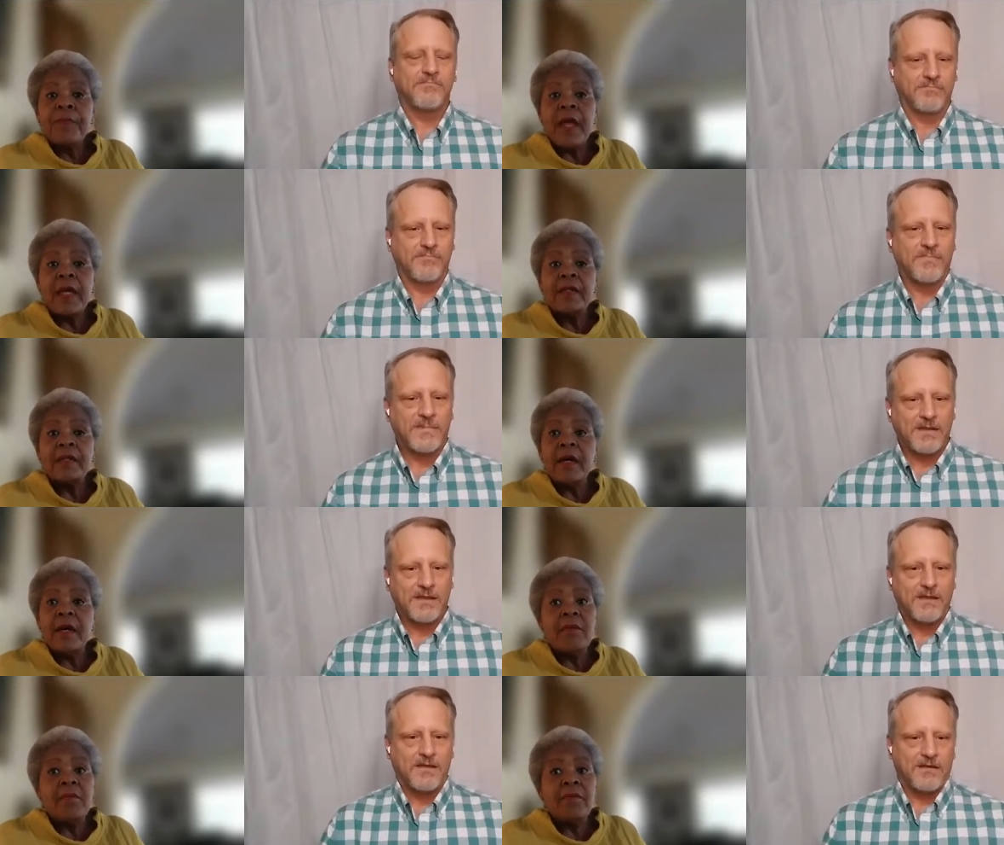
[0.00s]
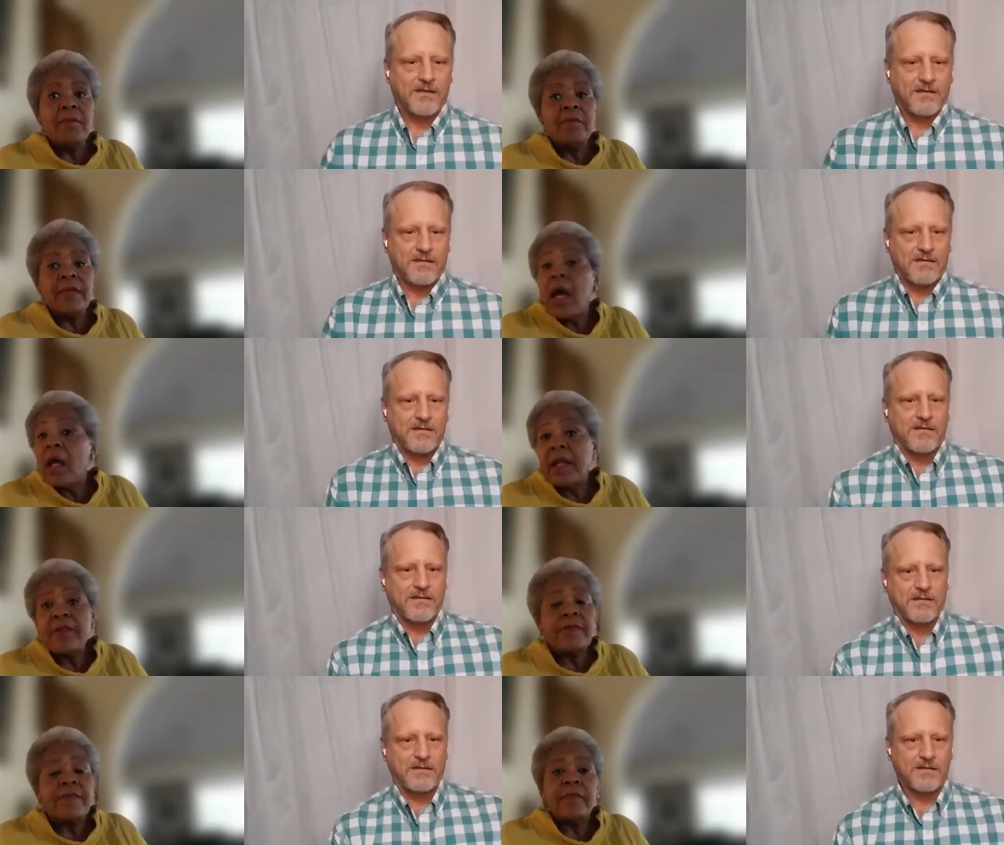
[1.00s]
Speaker 1: And um, yeah,
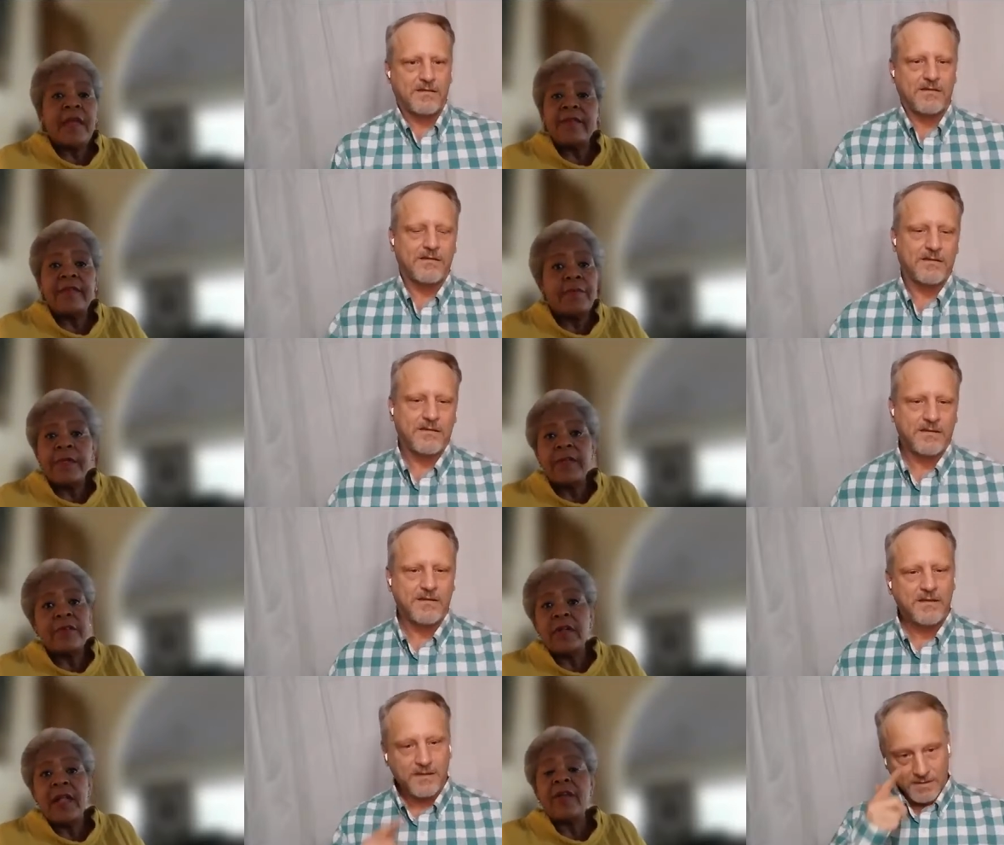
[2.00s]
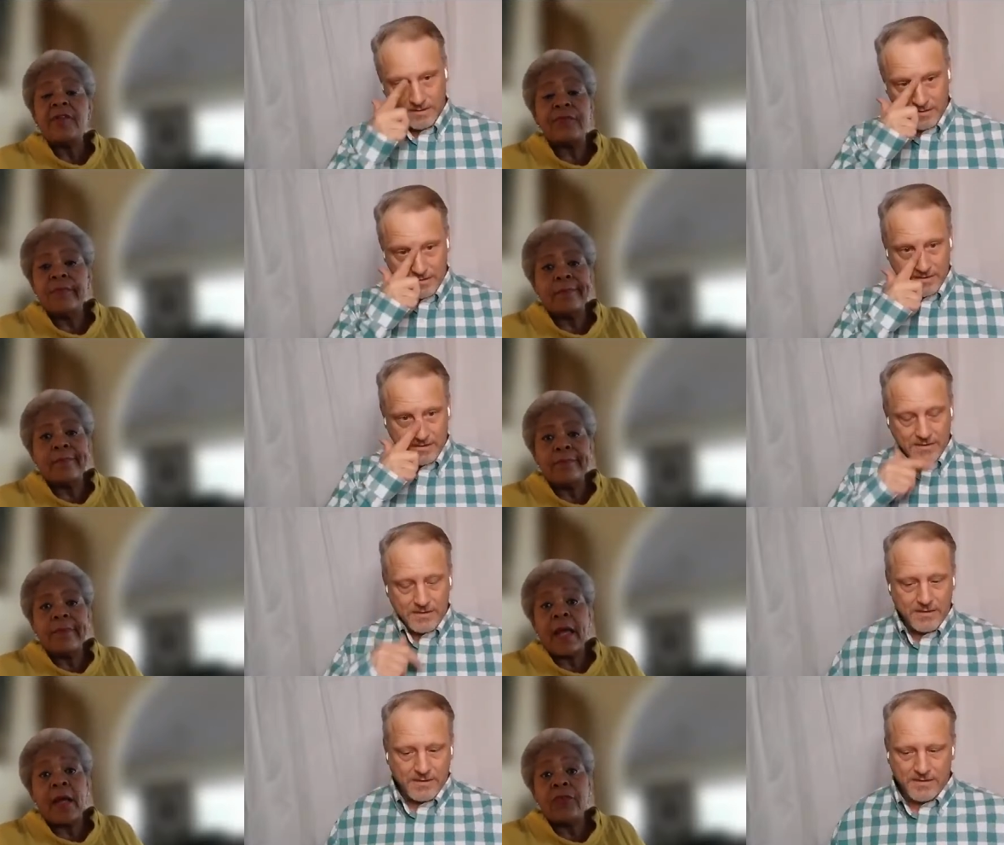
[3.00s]
that's that's something that's gonna last
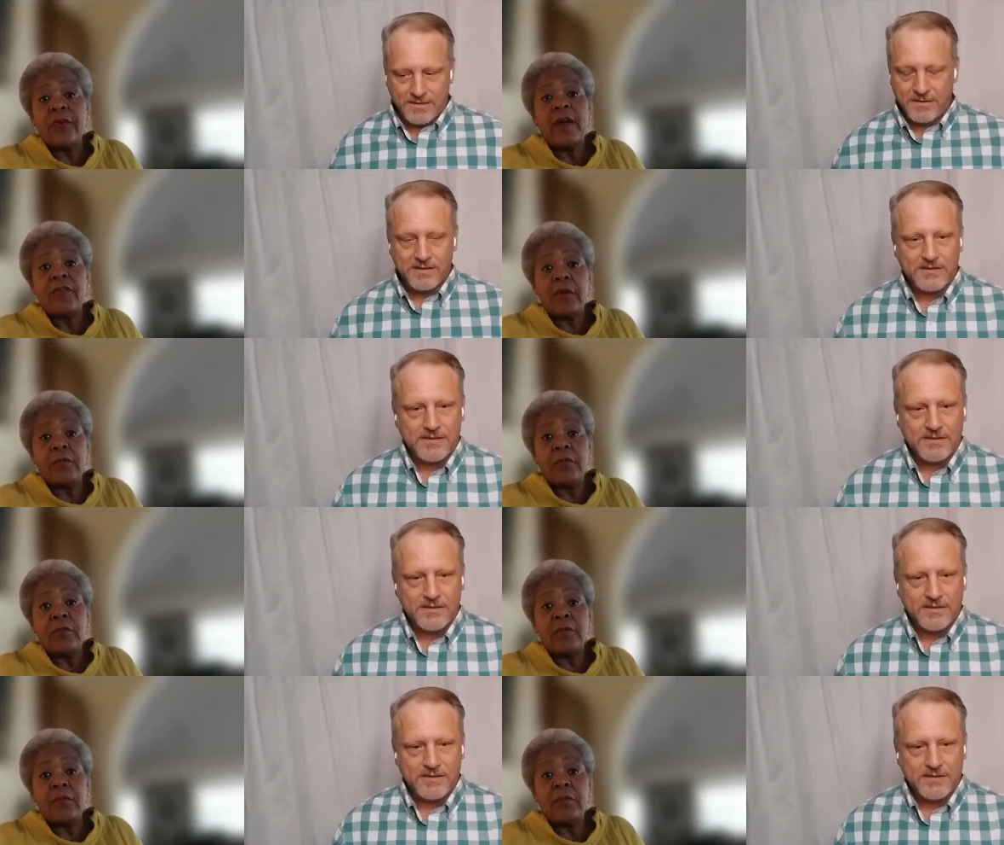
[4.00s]
now forever.